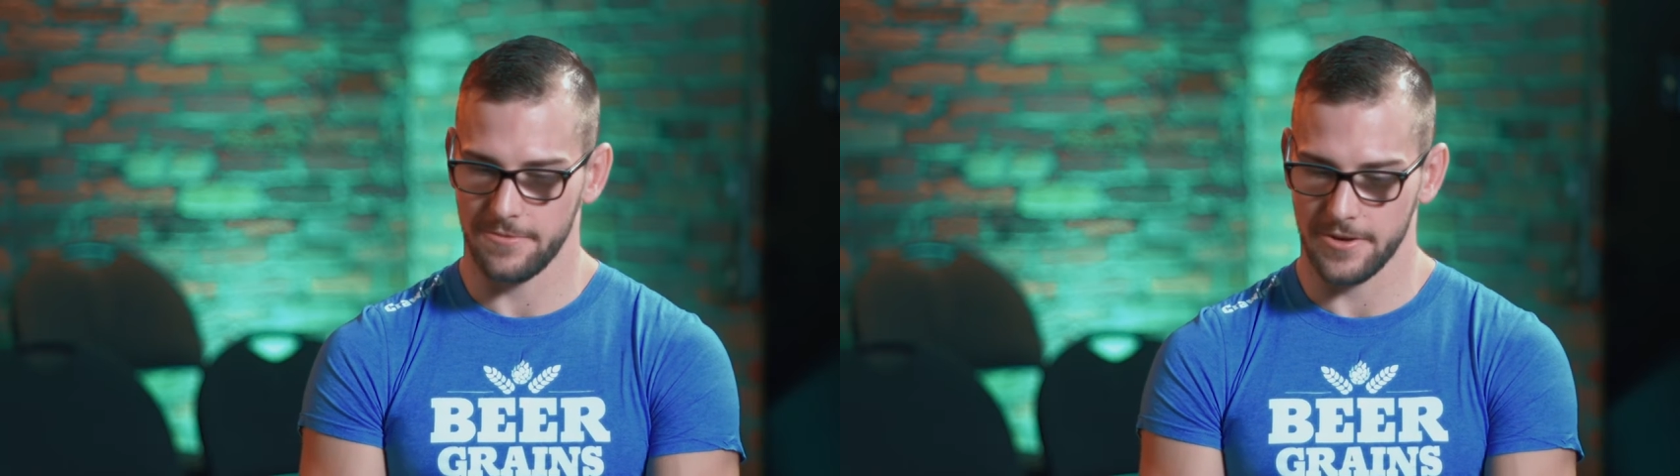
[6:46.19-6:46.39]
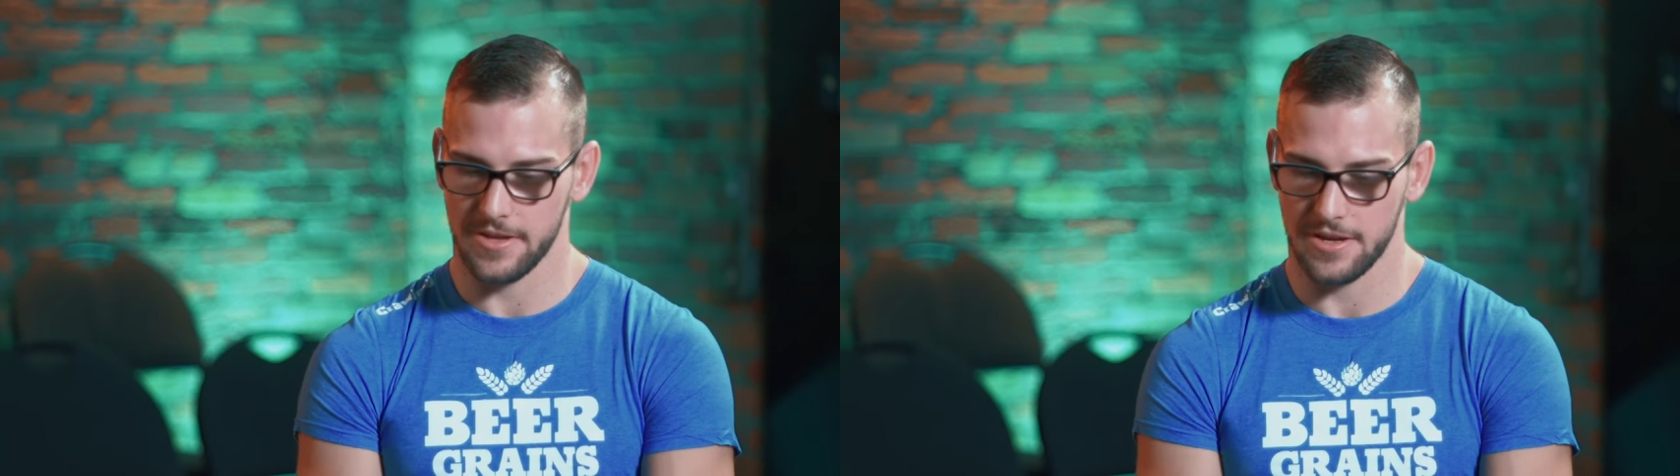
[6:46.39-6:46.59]

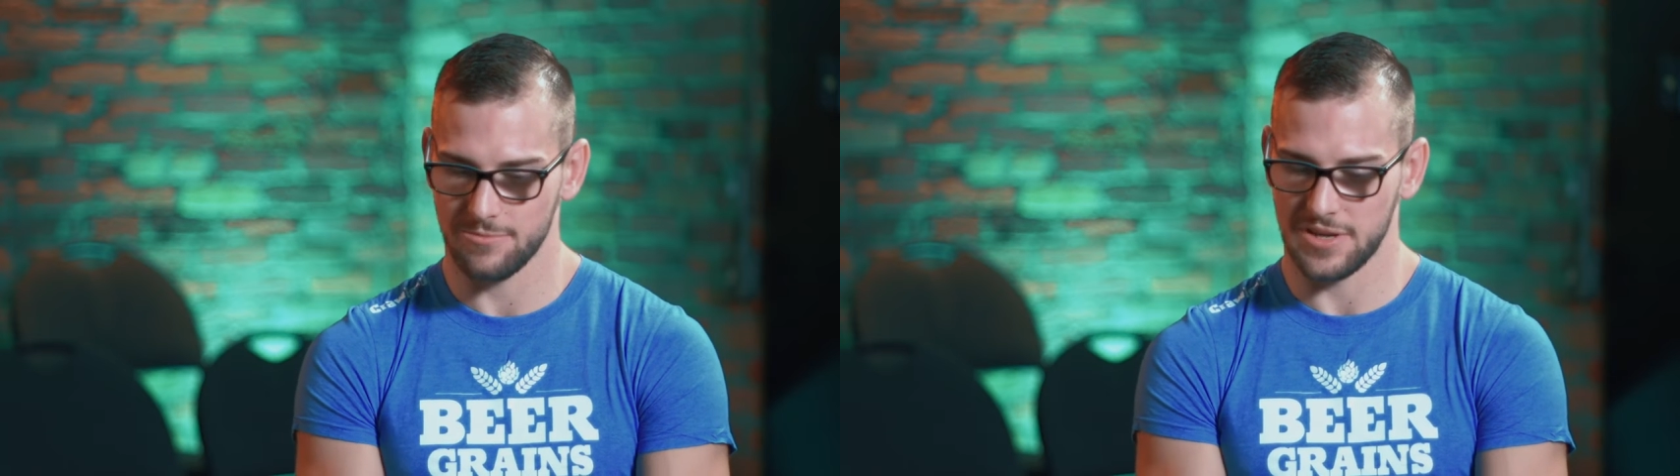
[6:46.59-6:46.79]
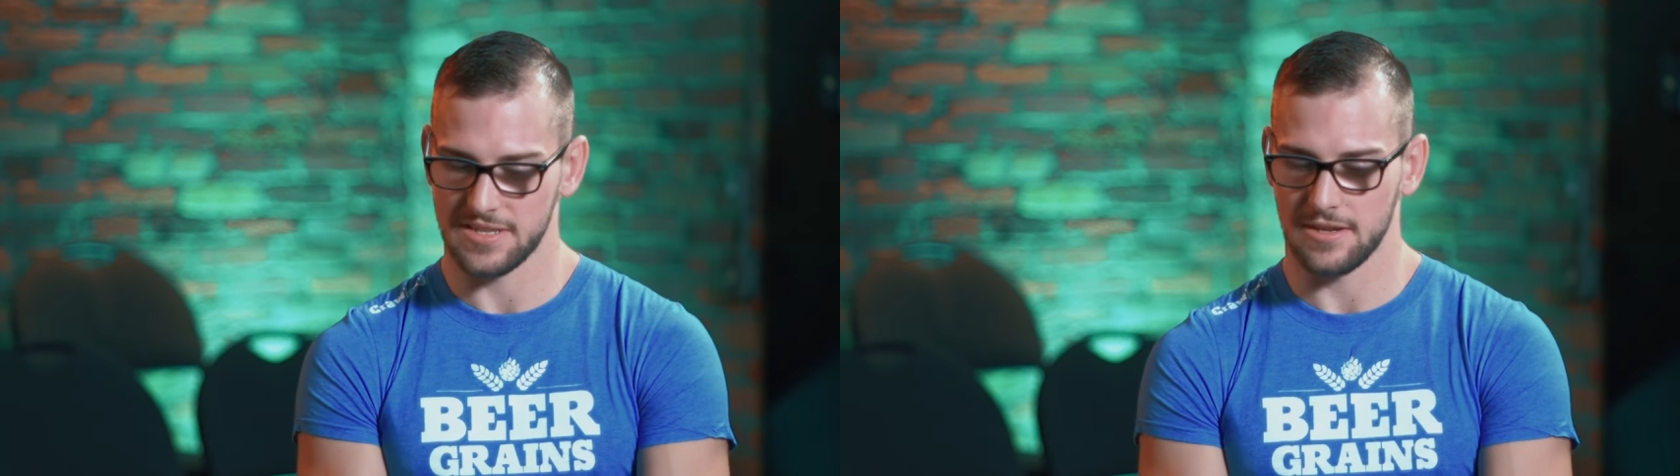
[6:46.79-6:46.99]
figure that
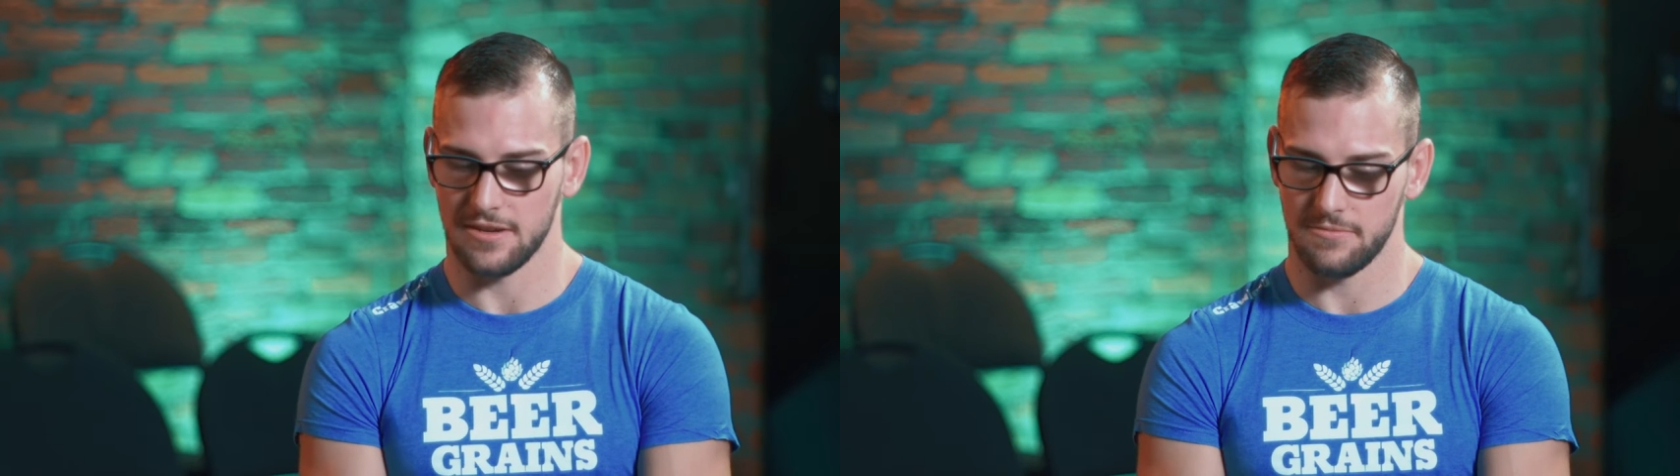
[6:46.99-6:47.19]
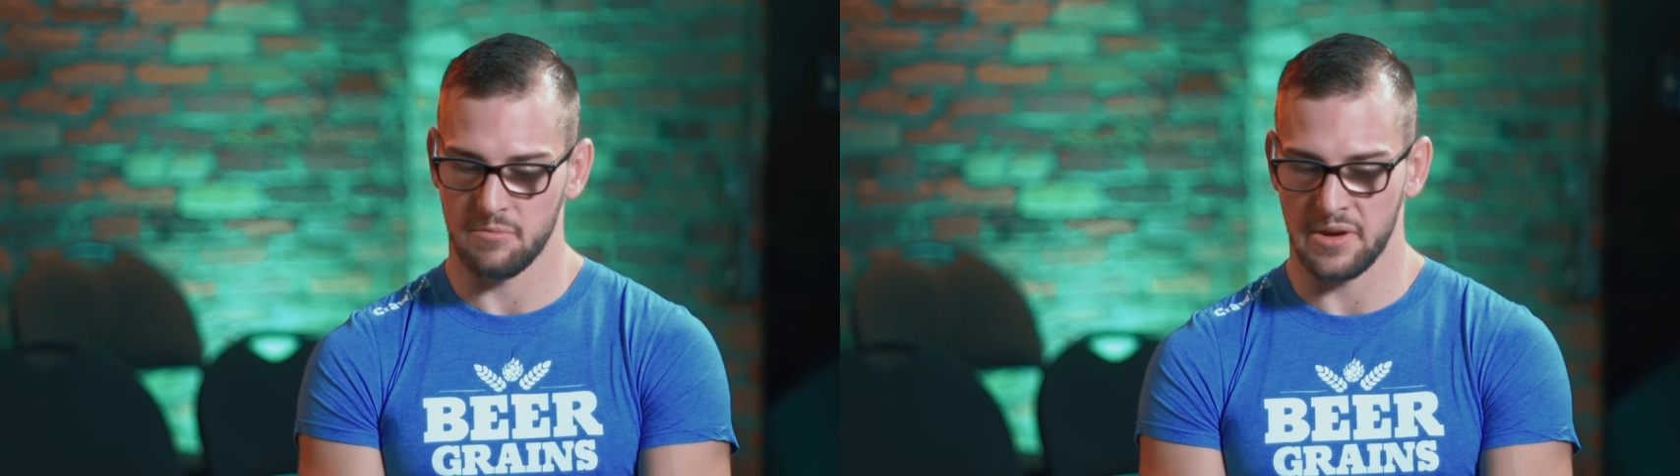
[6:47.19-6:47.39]
out
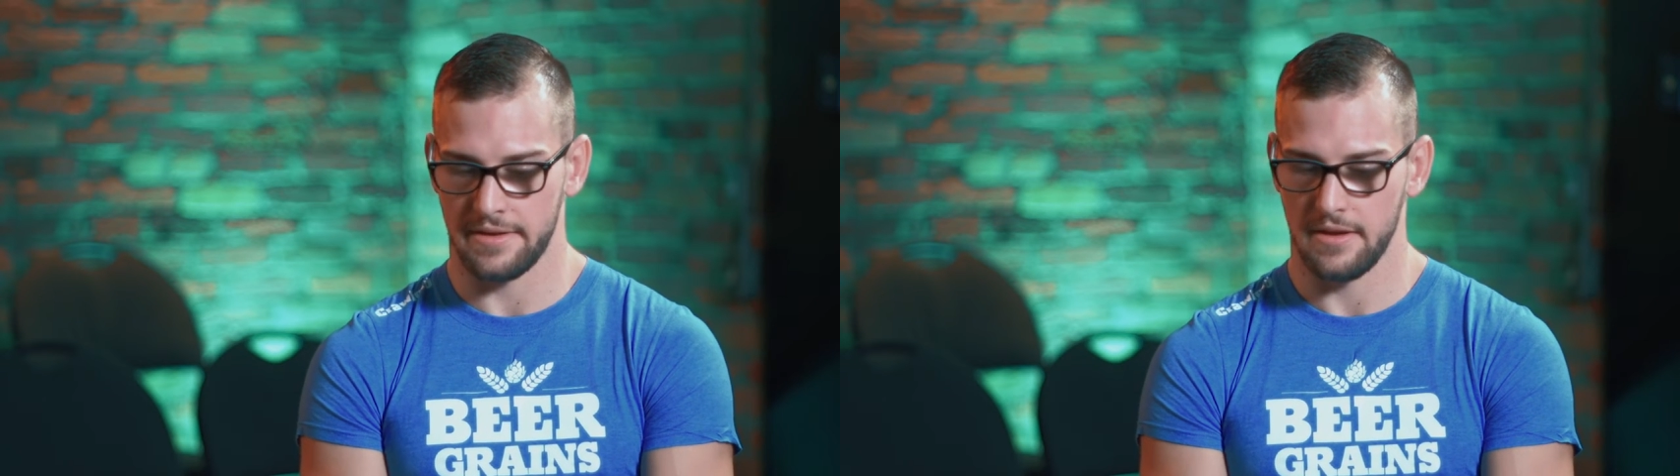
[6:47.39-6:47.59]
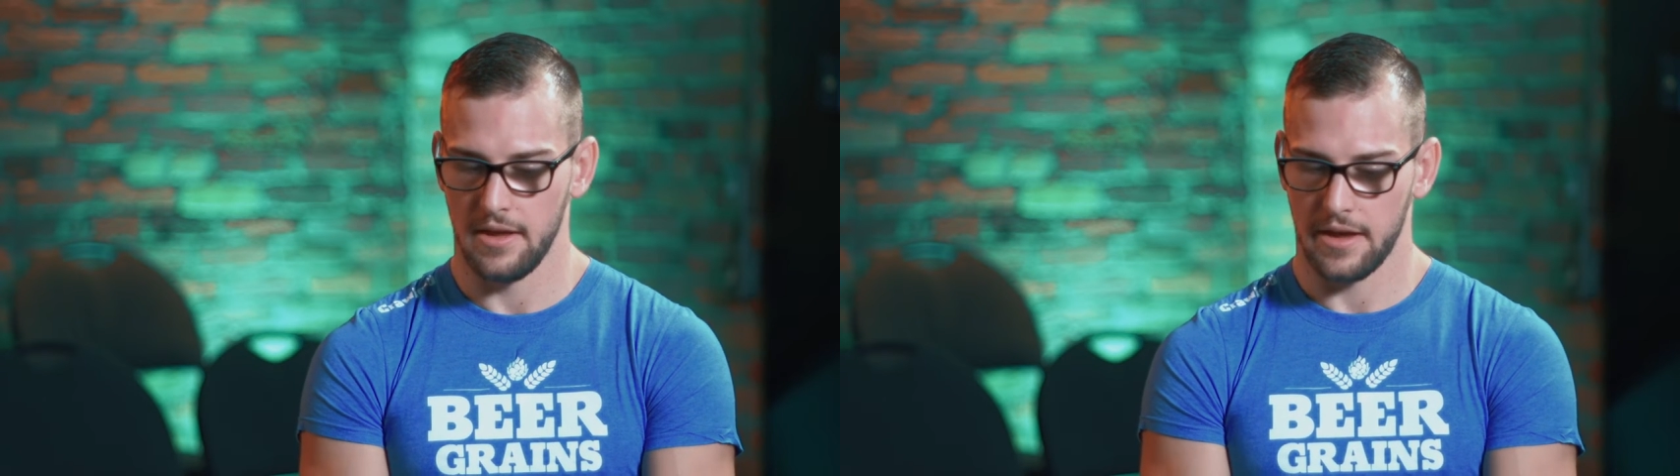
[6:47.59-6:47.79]
myself, but